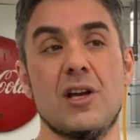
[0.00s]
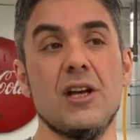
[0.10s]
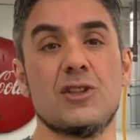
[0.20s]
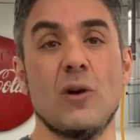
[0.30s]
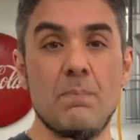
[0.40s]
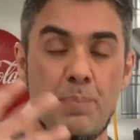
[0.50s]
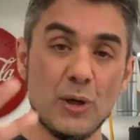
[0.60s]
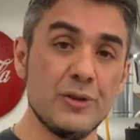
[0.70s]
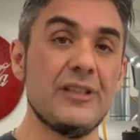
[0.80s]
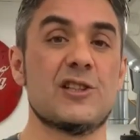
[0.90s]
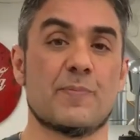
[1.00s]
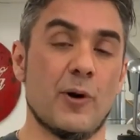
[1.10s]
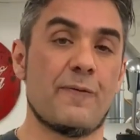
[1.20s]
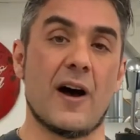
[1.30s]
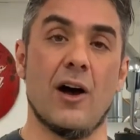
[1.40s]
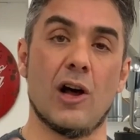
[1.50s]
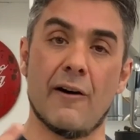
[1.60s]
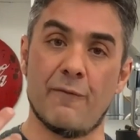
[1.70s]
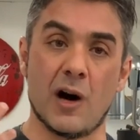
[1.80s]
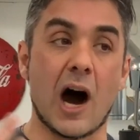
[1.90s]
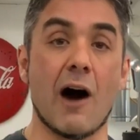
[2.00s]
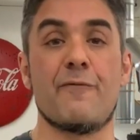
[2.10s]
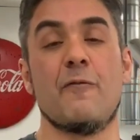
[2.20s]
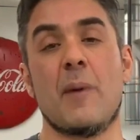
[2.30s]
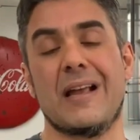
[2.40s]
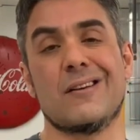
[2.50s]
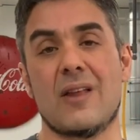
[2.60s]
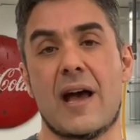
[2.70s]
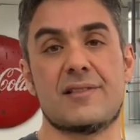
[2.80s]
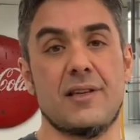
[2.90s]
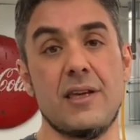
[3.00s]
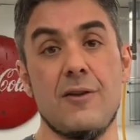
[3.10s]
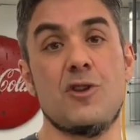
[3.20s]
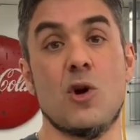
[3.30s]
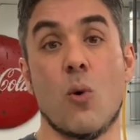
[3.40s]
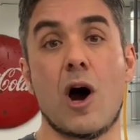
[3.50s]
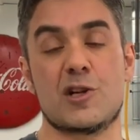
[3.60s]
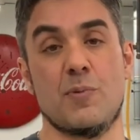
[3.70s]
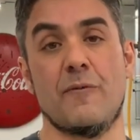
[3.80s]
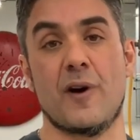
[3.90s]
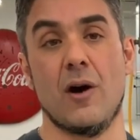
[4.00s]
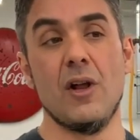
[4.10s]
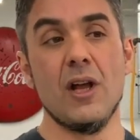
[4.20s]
So I'm building this profile off of my classic Ethio wash profile.